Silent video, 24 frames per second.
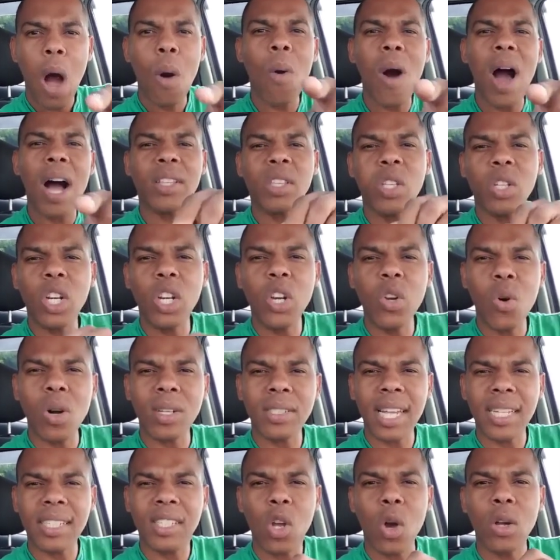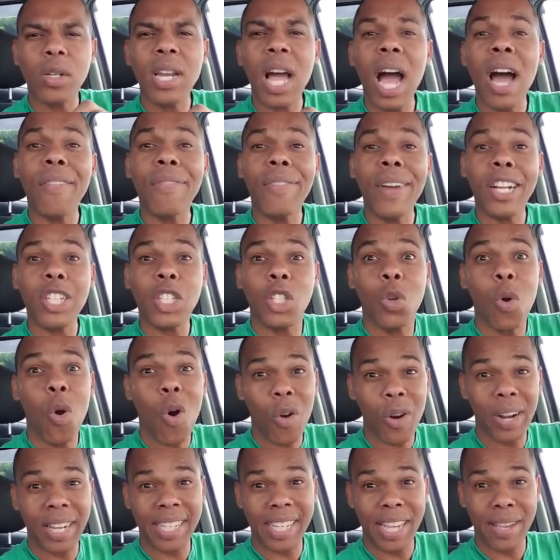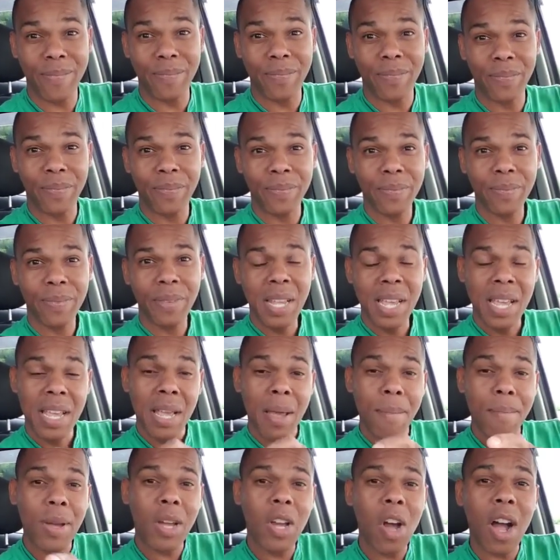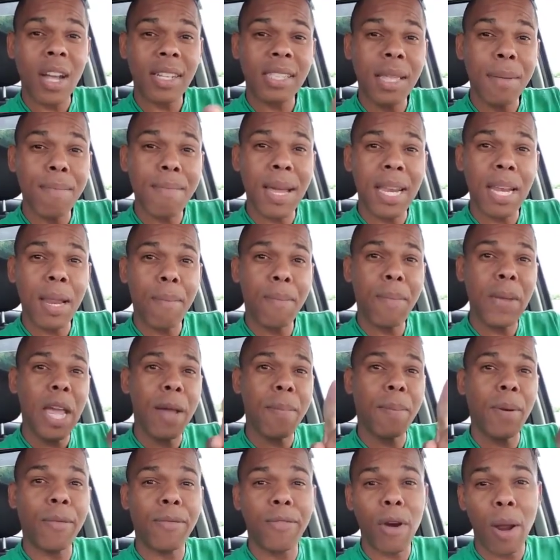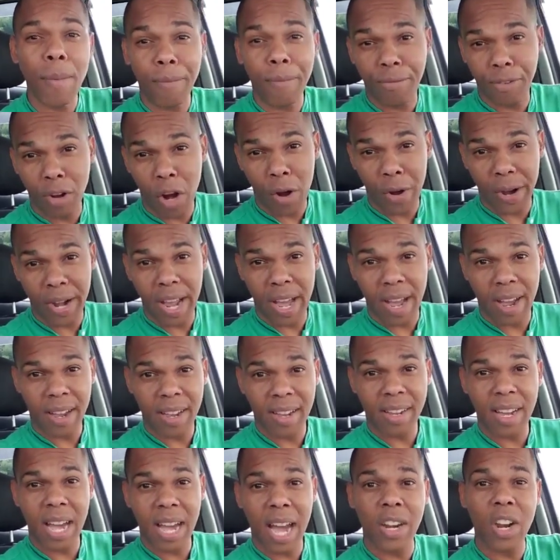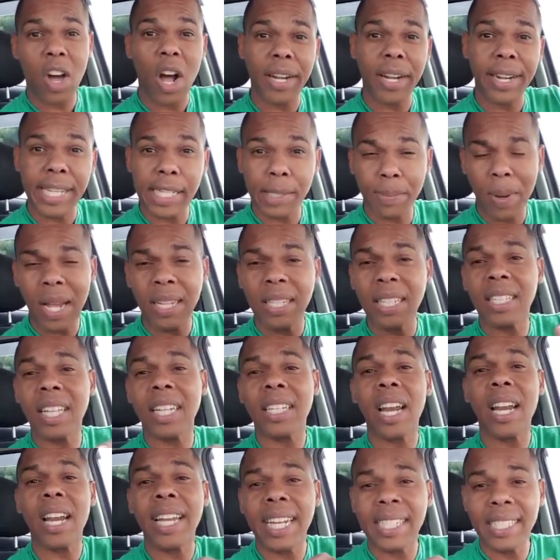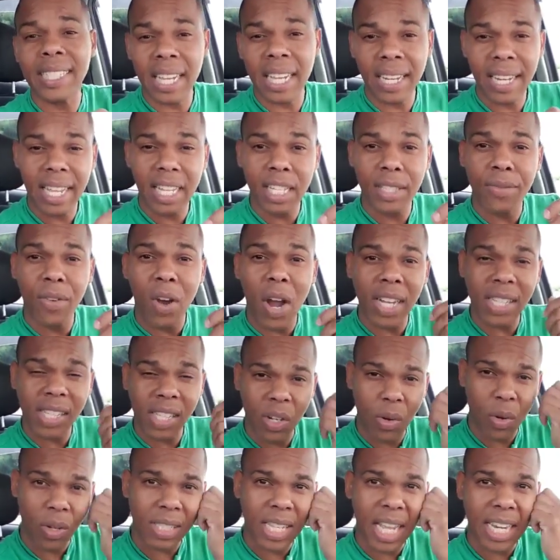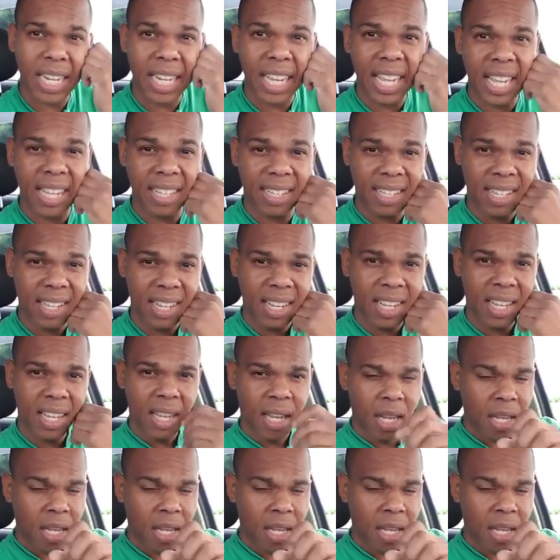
I want to know so it's going to affect tourism. Because the many people from Florida and all these places that are getting these voice notes and these